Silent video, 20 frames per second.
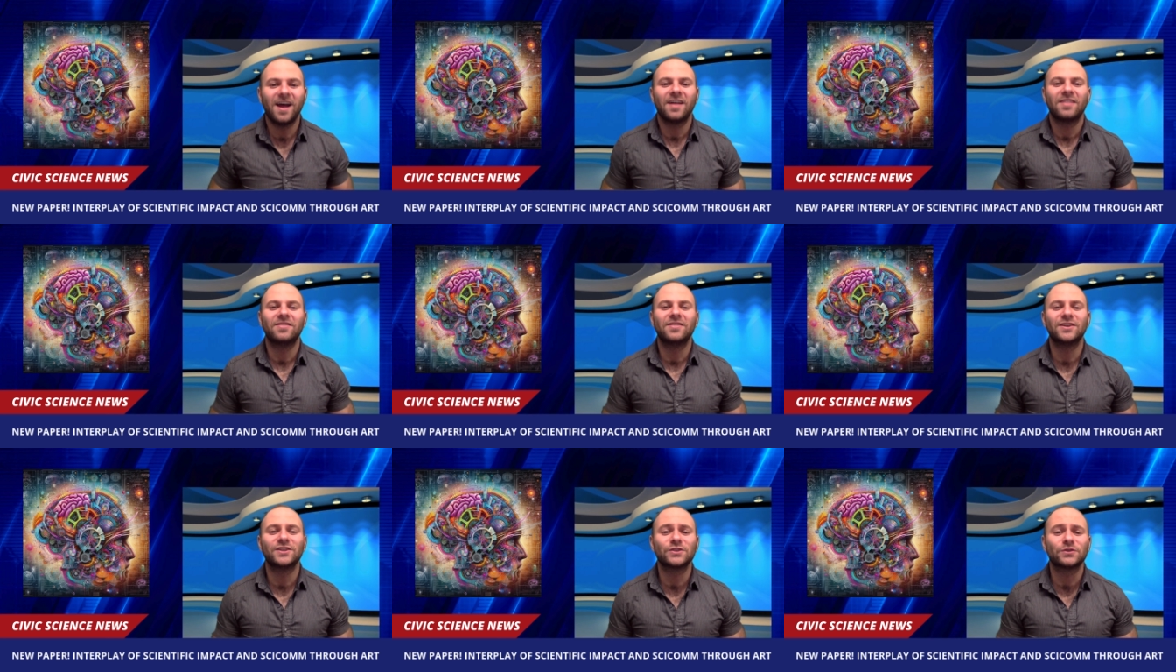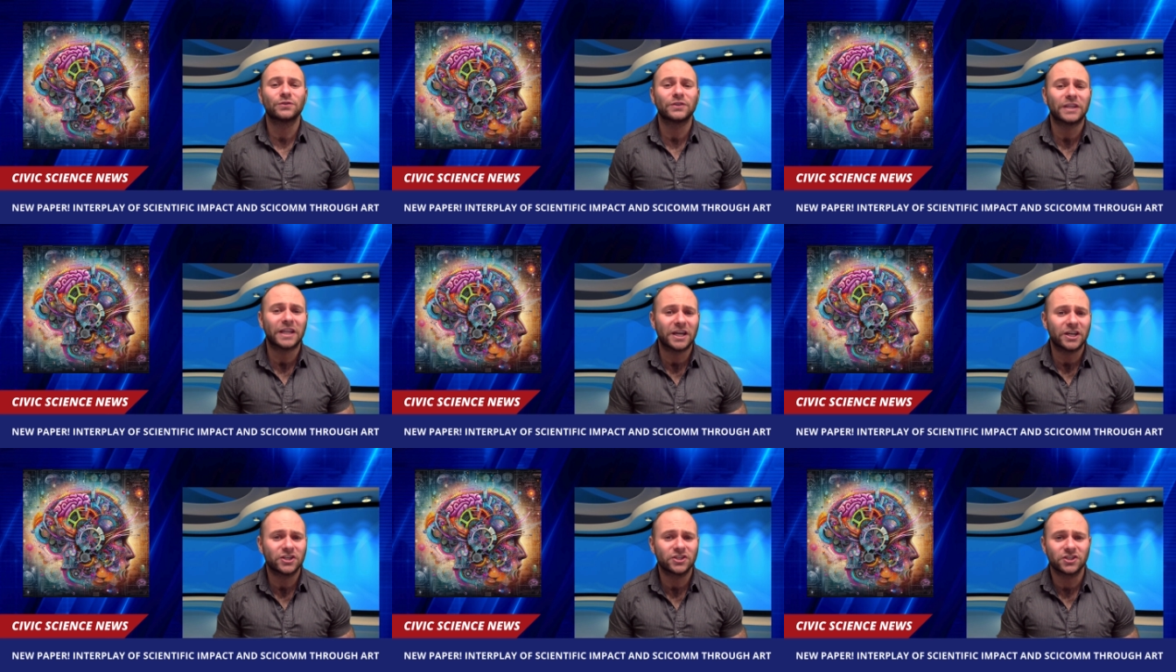This
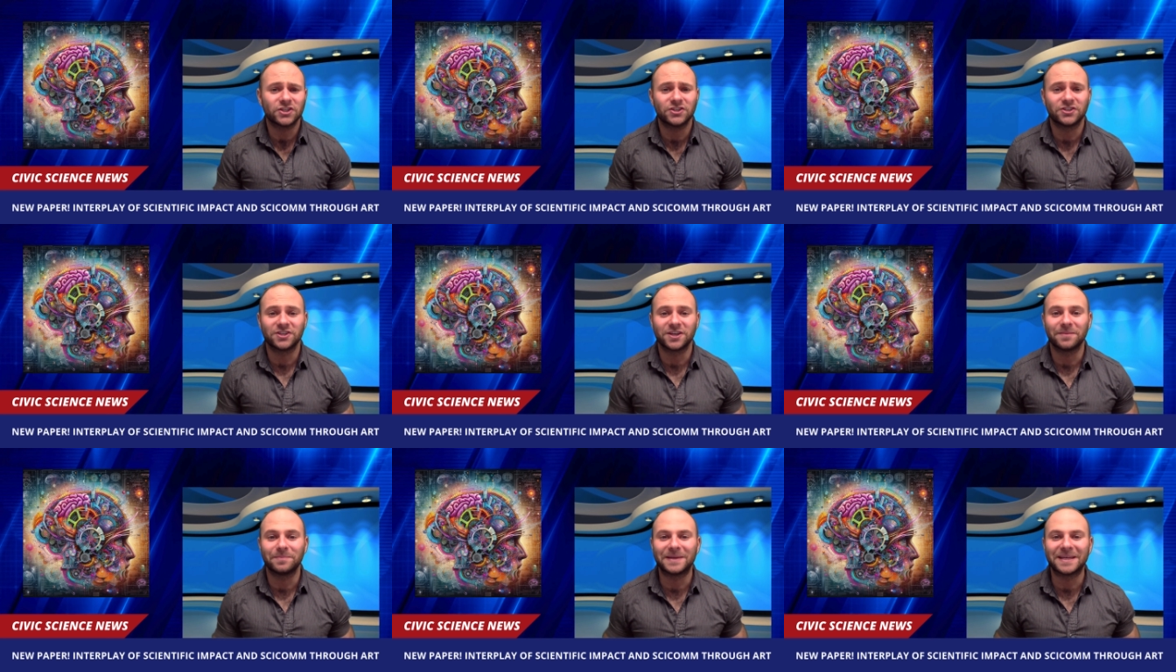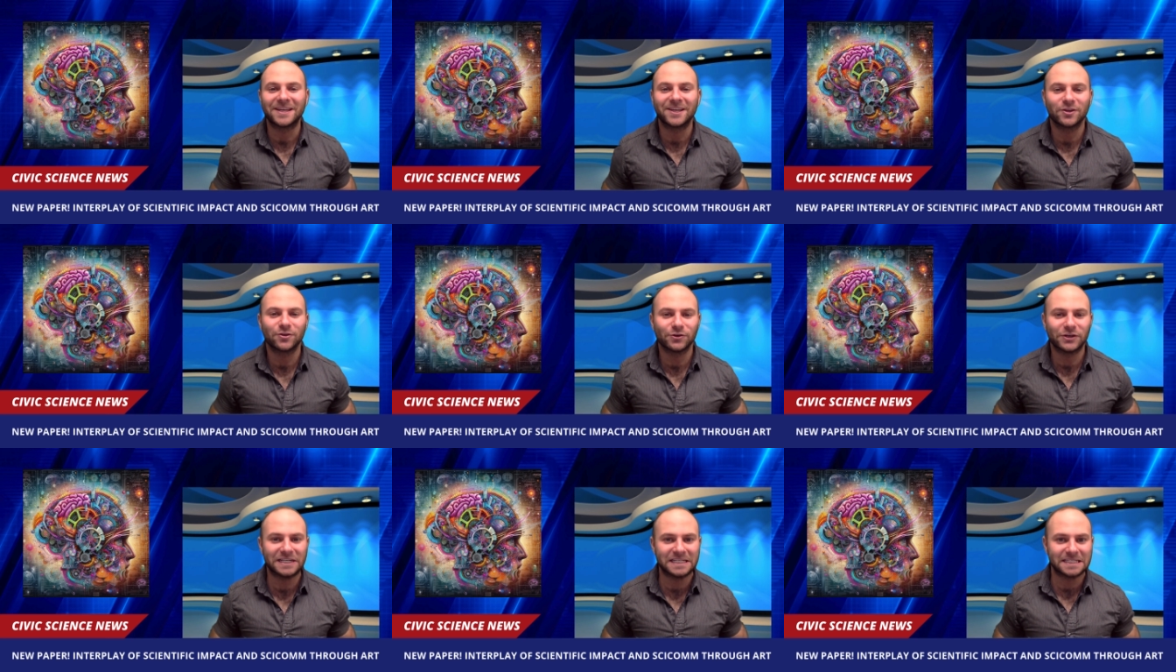relationship
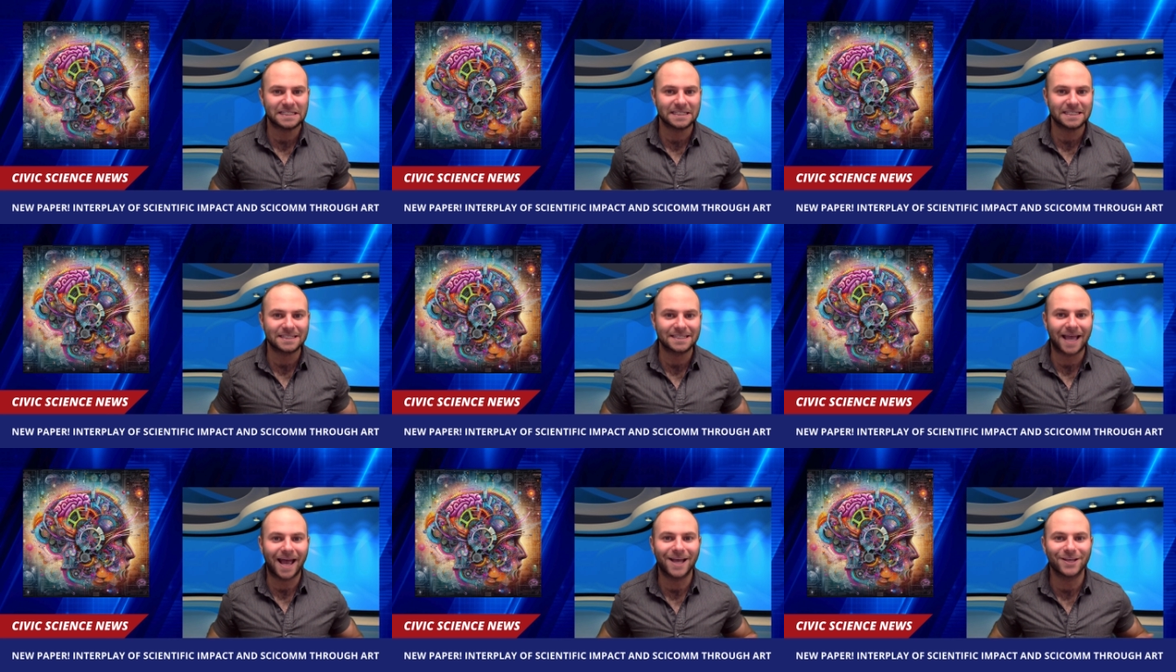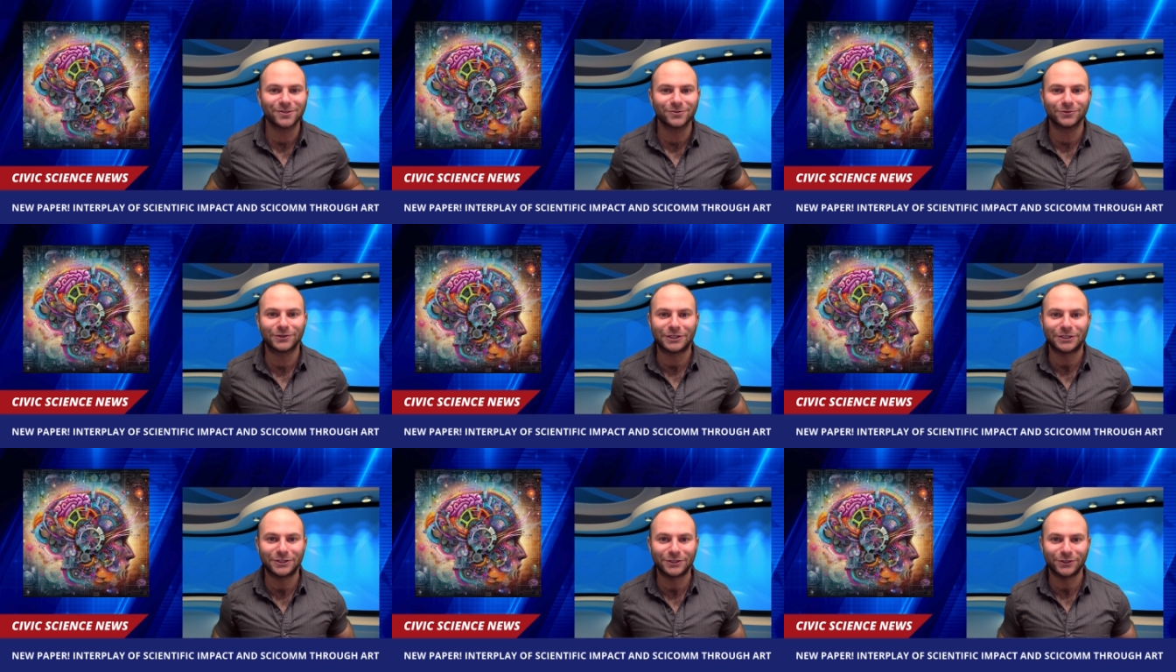increases as
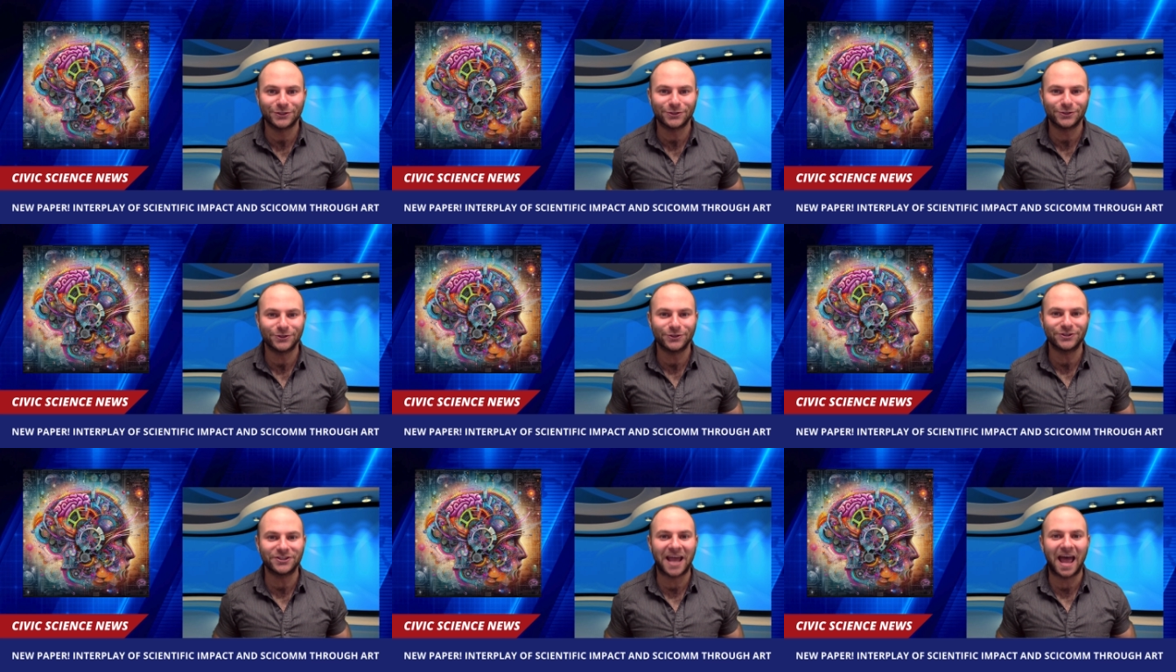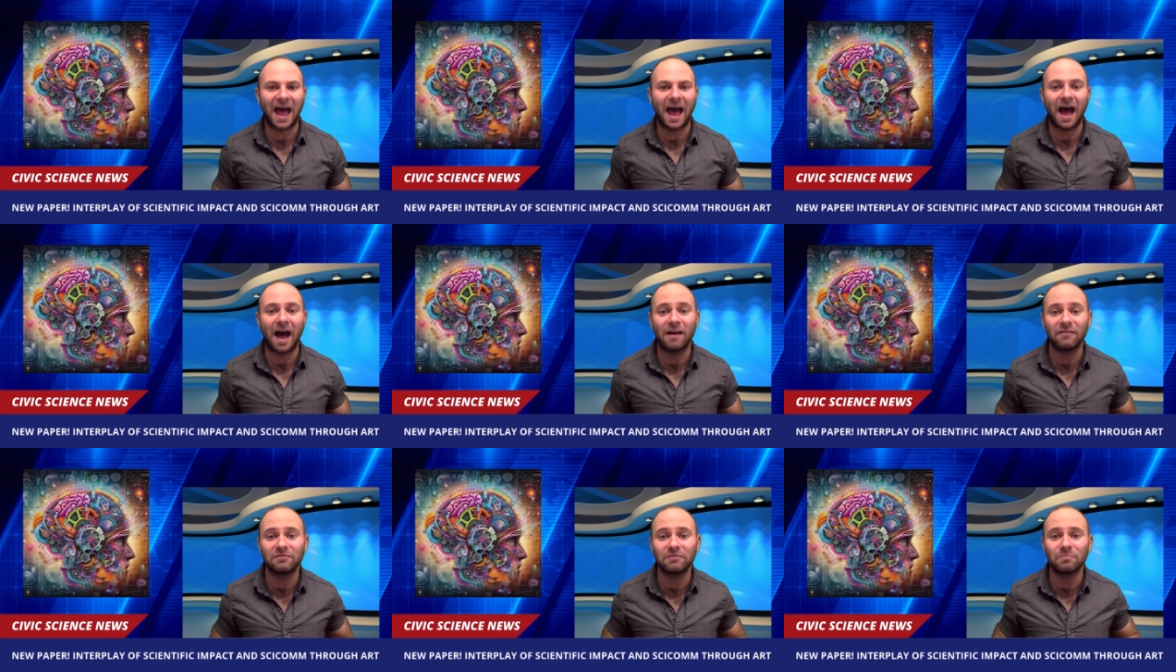researchers
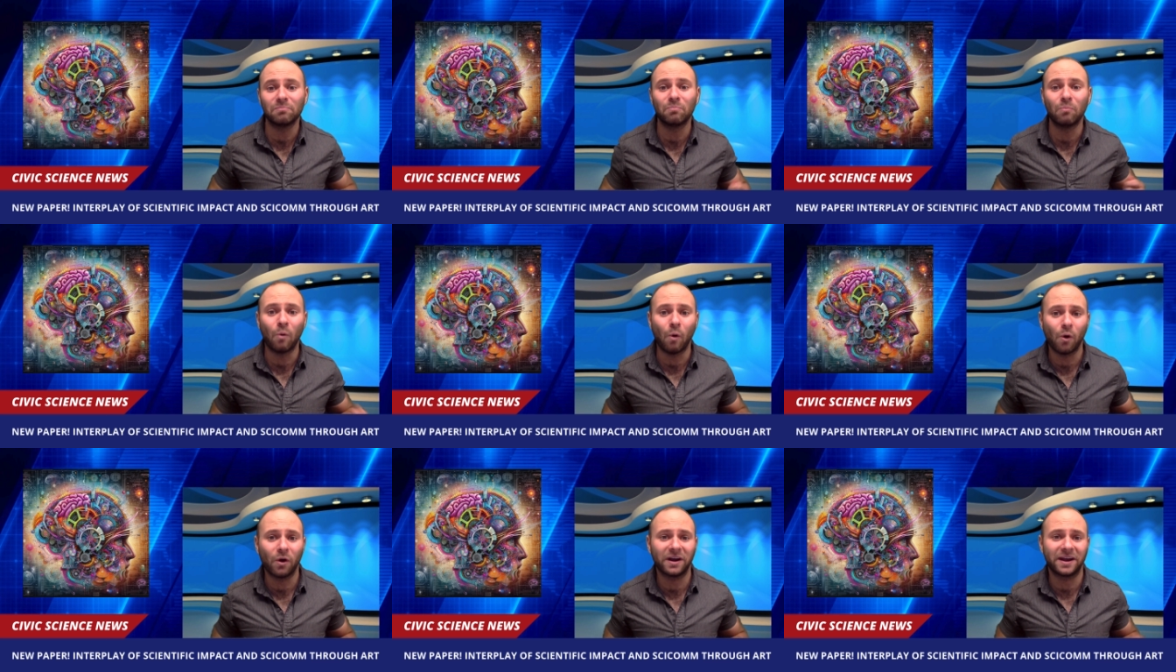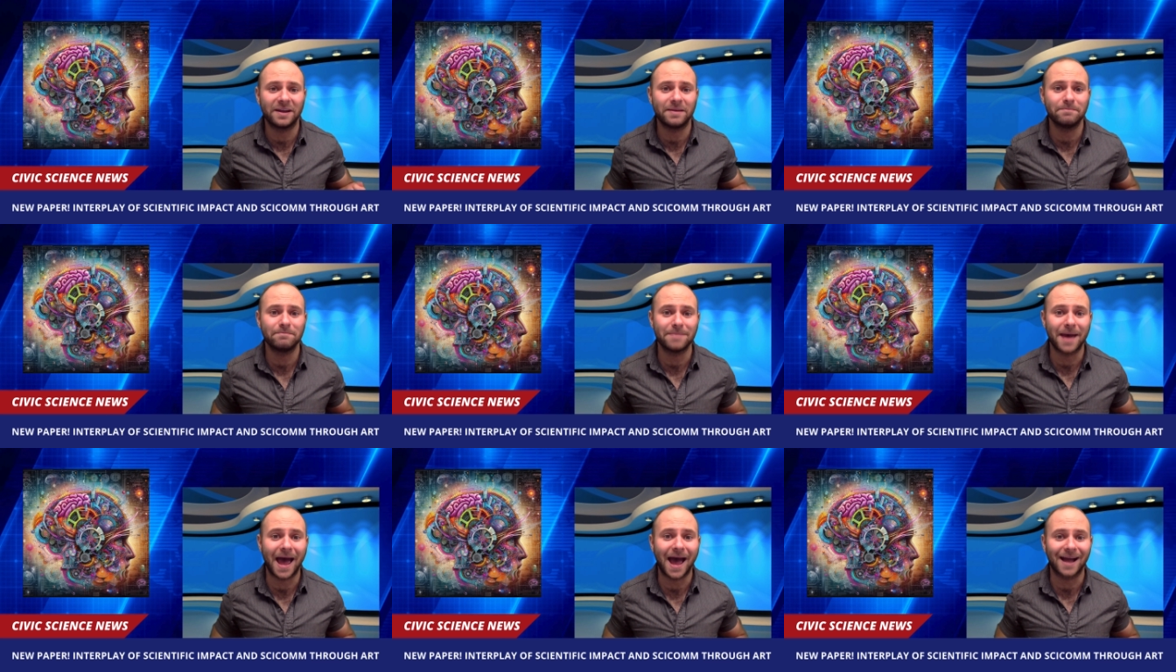have more
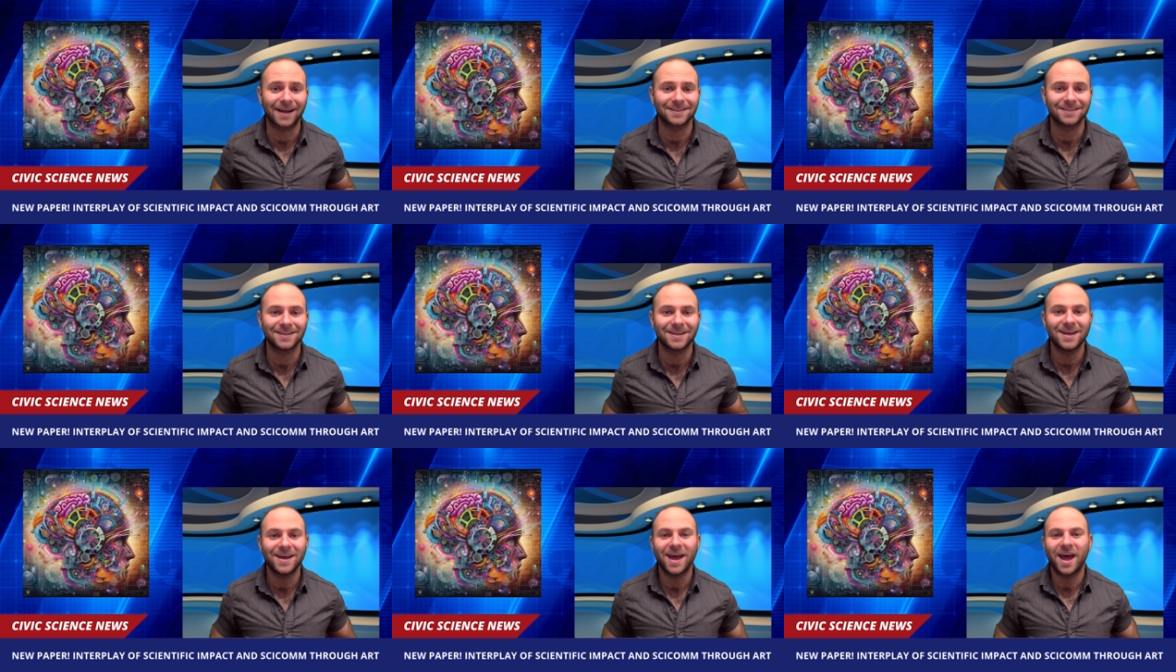impact